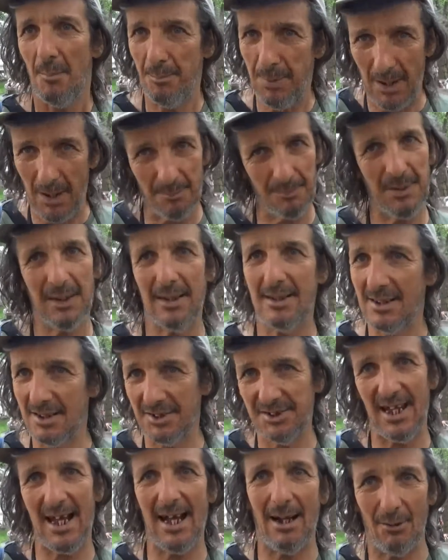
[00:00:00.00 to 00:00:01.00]
pumping
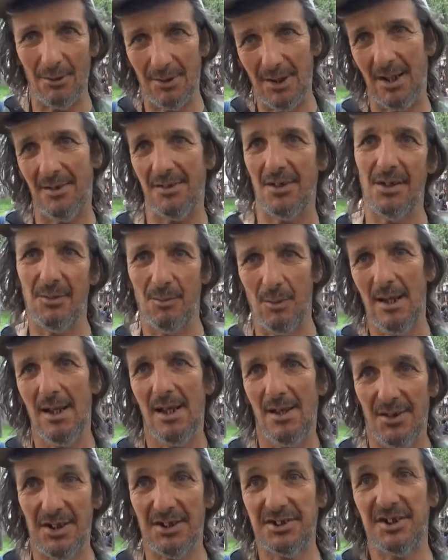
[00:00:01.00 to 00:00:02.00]
this out, and that
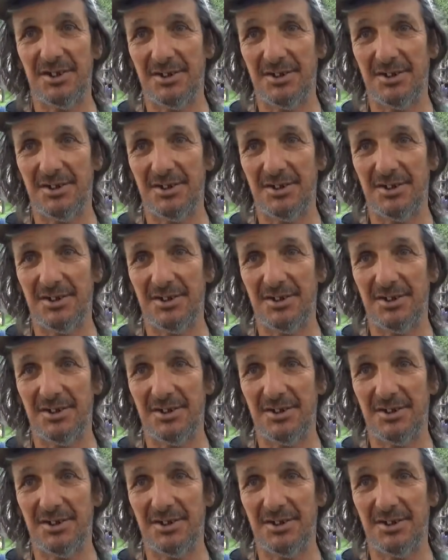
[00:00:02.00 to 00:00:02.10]
this